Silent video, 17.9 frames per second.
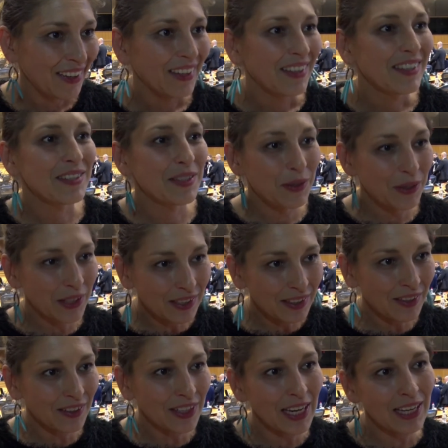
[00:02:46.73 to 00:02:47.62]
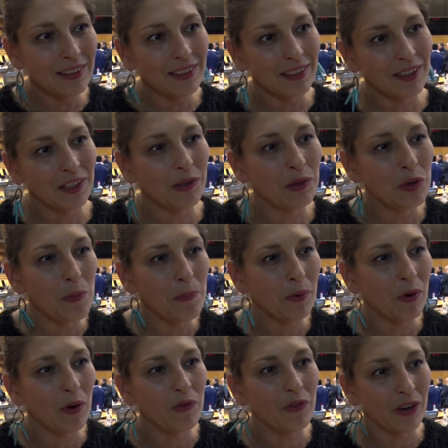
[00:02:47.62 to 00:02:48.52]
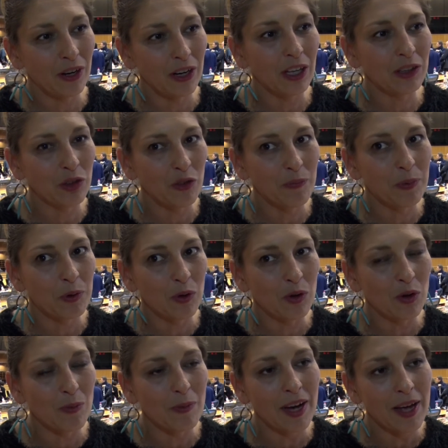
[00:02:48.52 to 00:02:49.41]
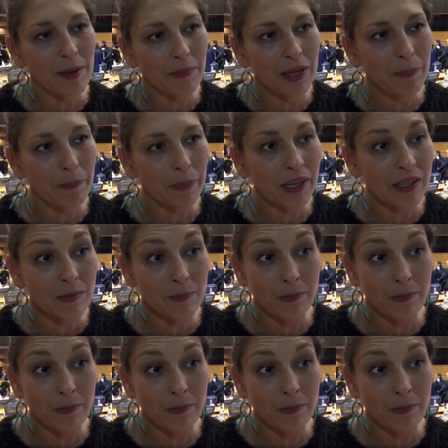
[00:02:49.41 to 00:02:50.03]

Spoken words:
So it created a group of a lot of pro-Roma MEPs.